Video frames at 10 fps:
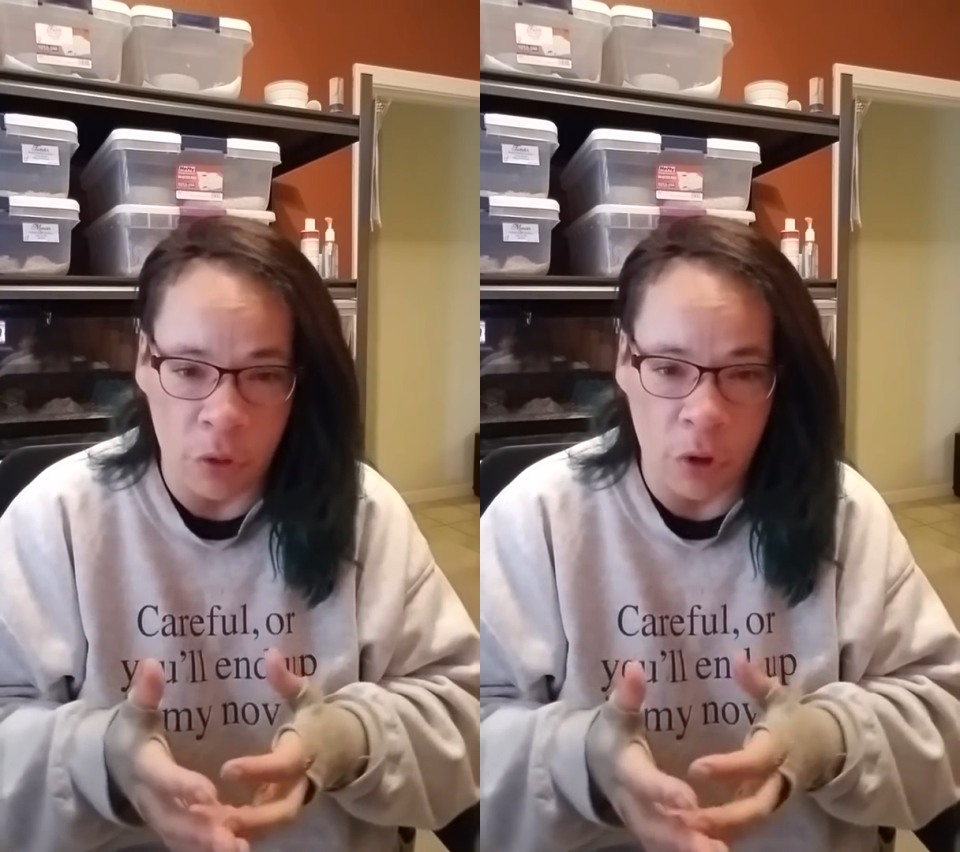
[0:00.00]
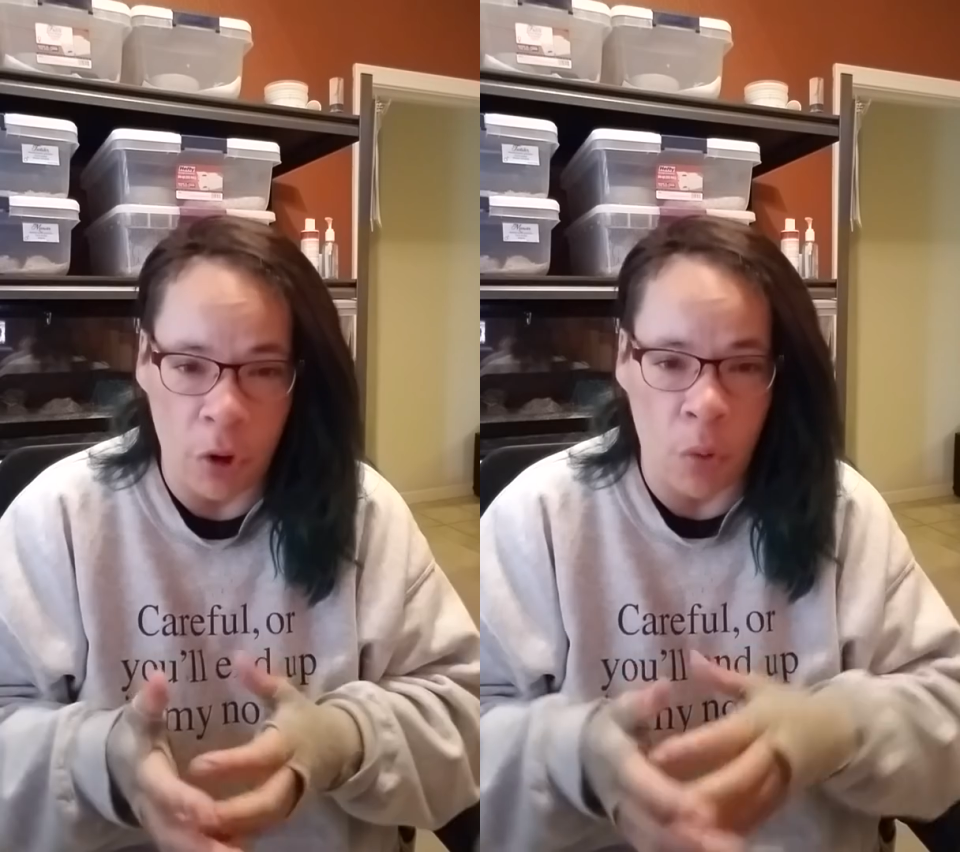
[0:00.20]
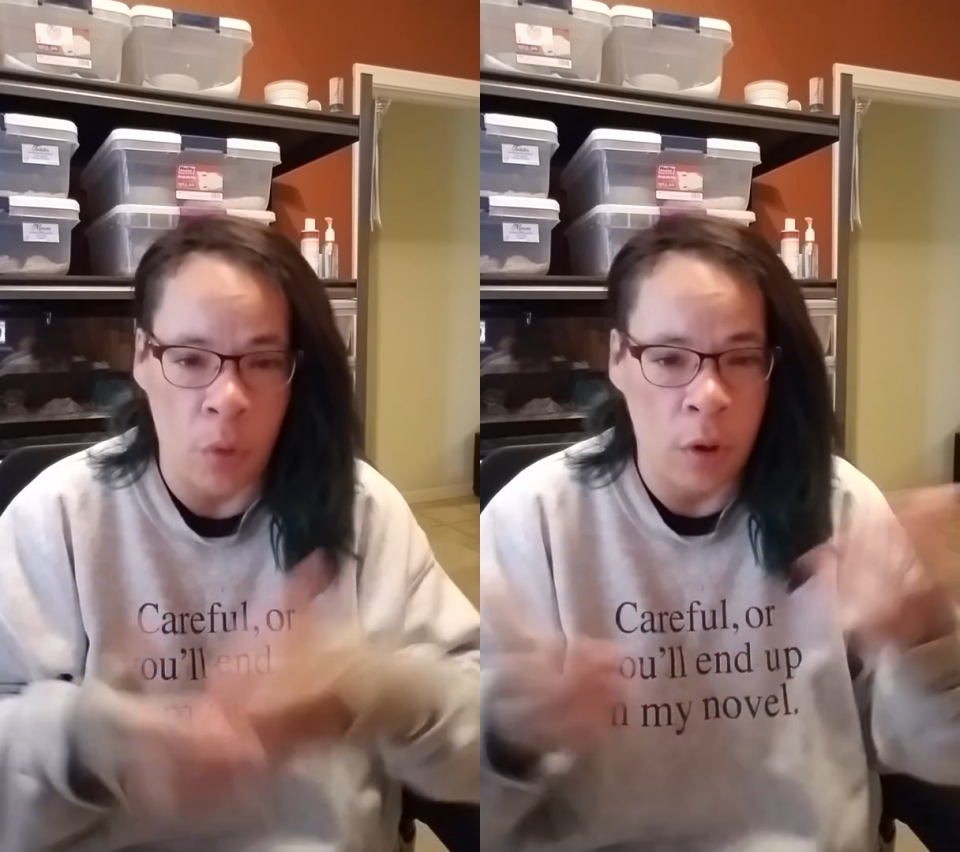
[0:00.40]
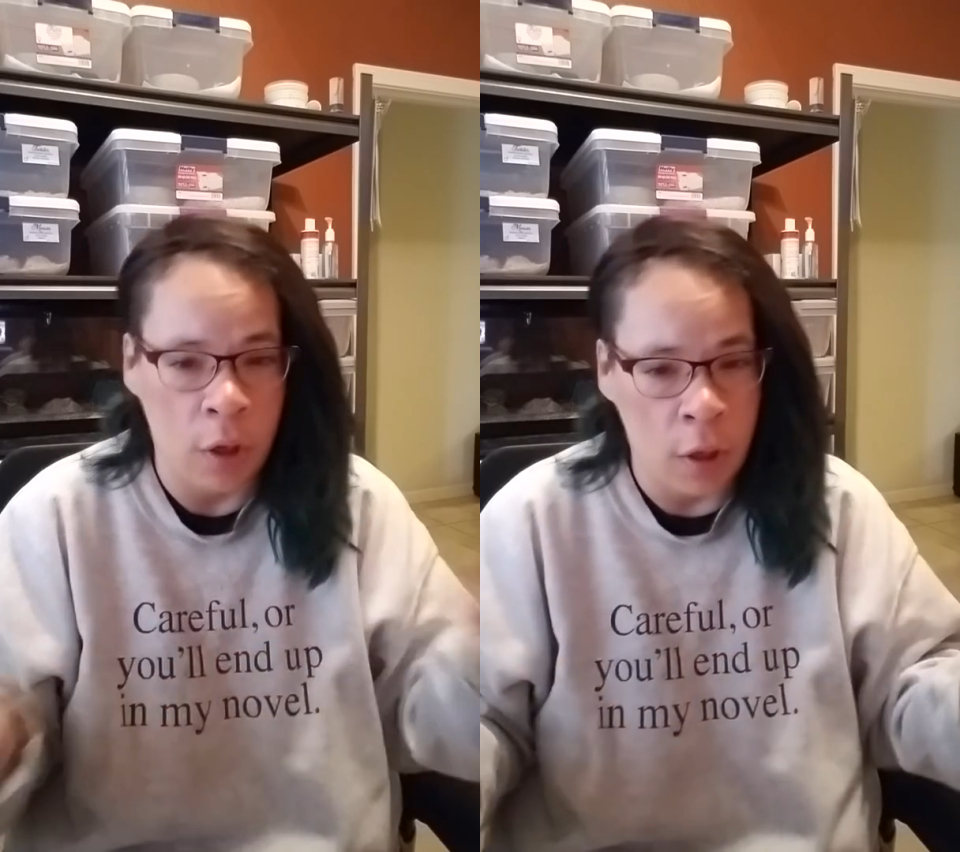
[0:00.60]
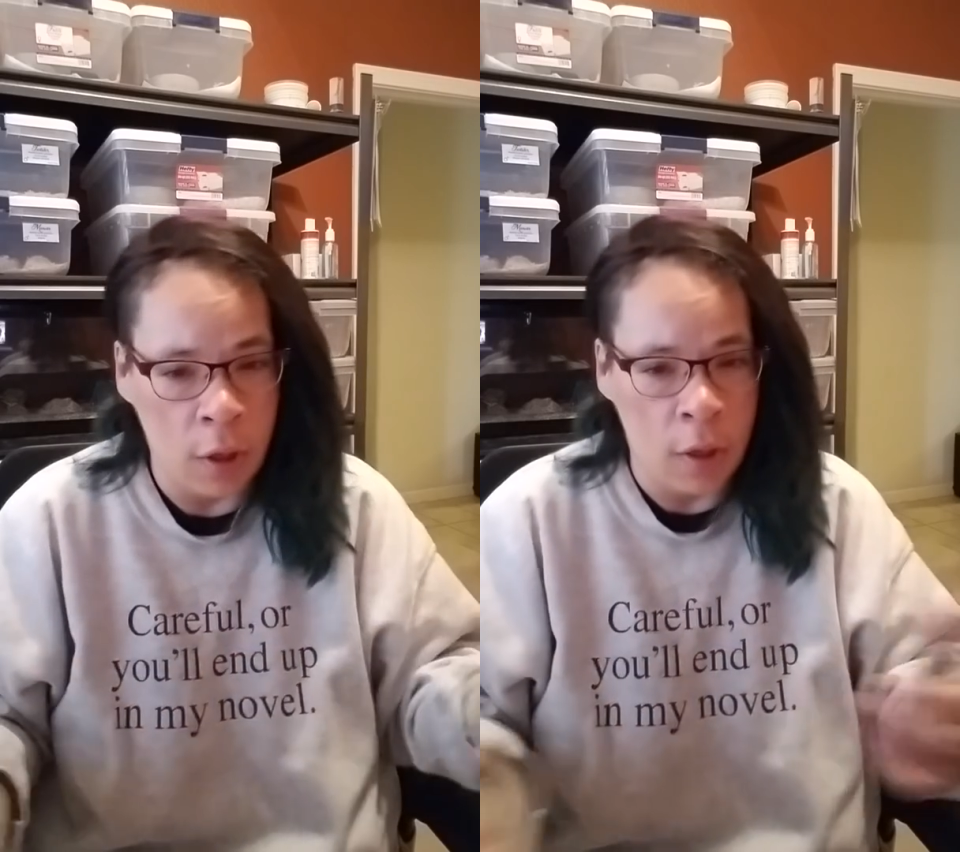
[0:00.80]
so
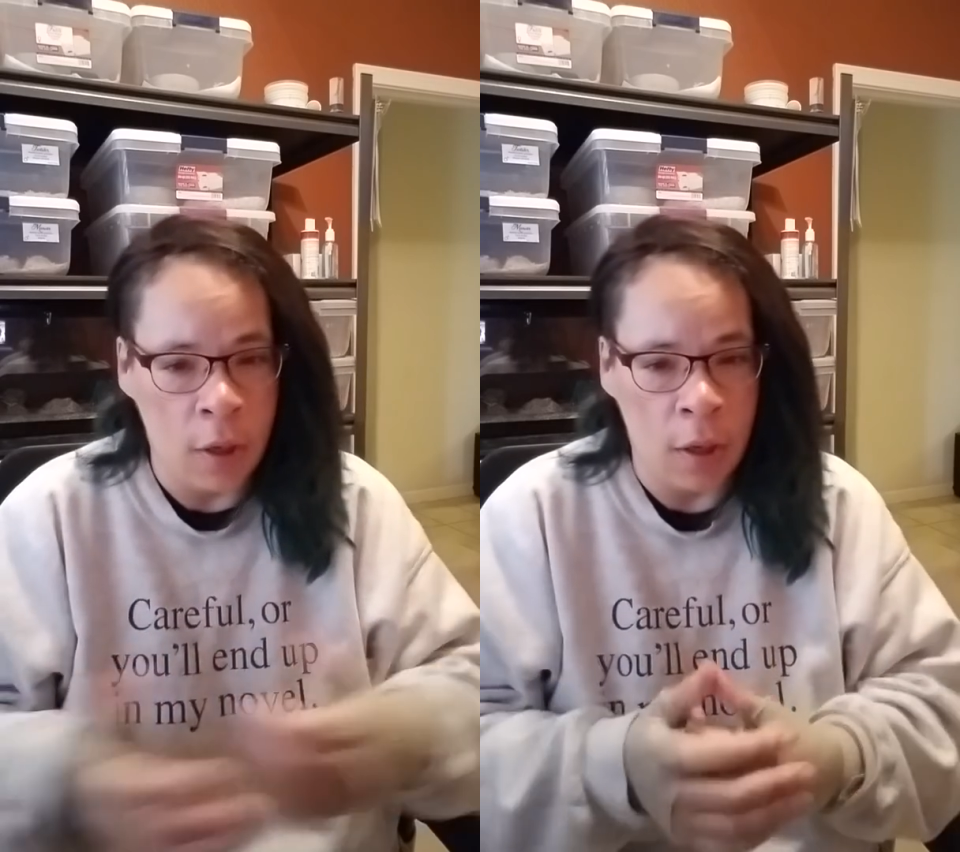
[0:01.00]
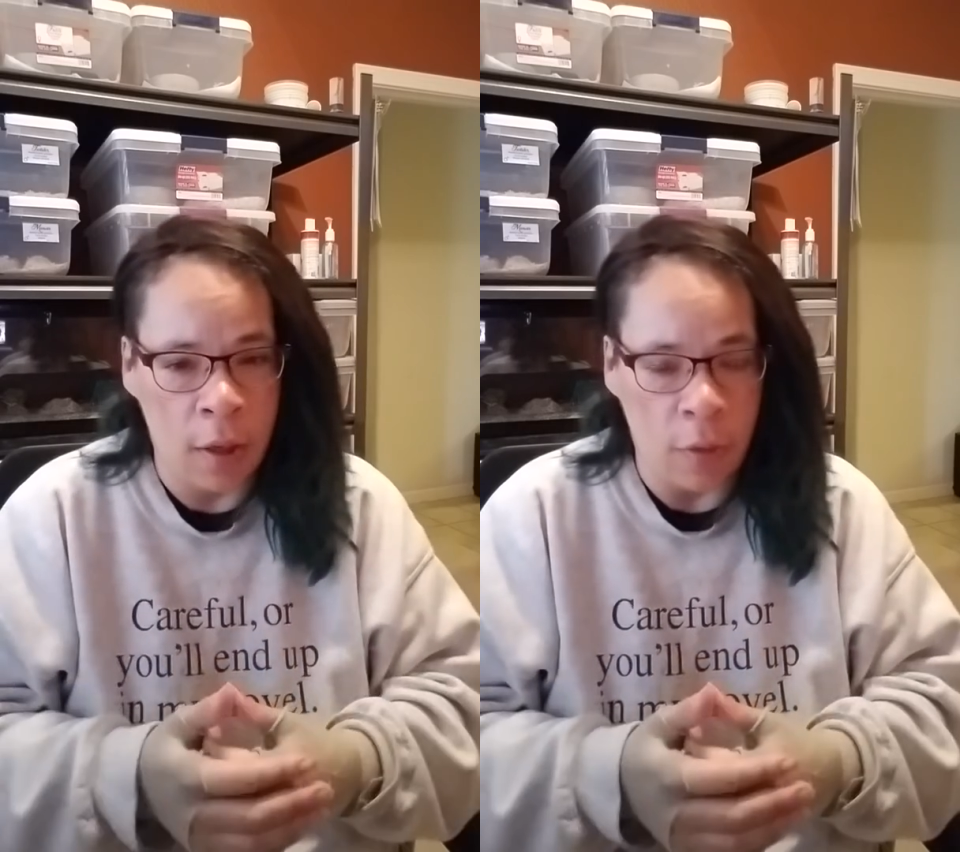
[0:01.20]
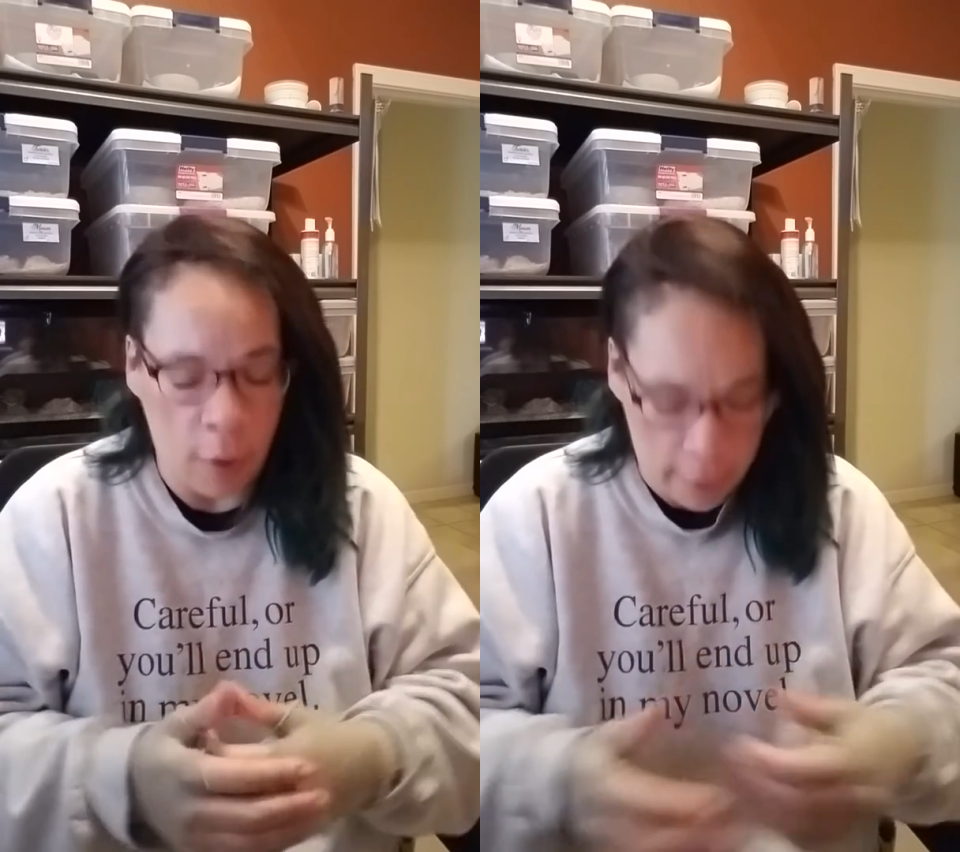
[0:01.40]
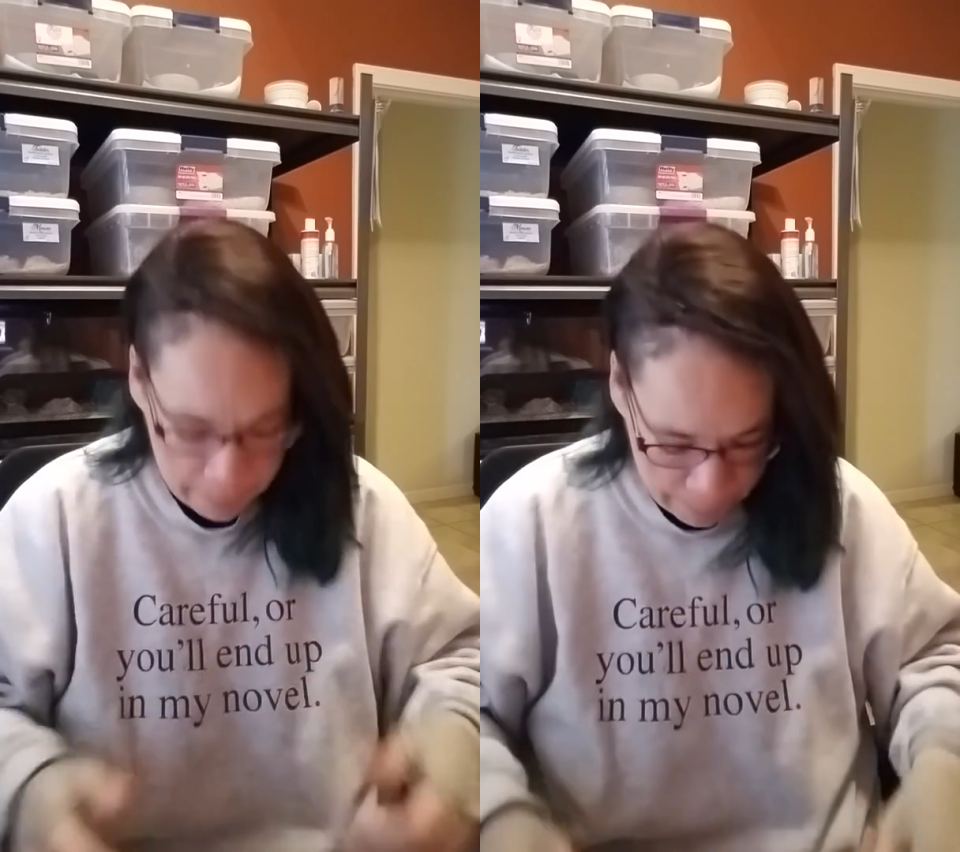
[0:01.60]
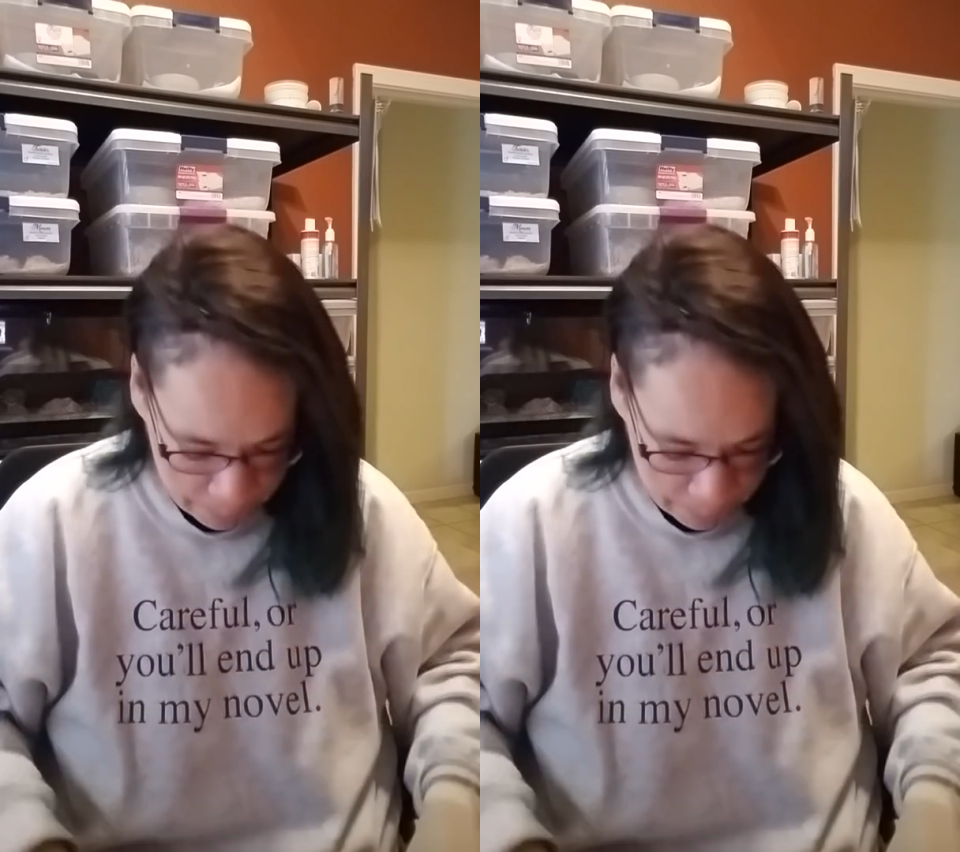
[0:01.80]
that's okay.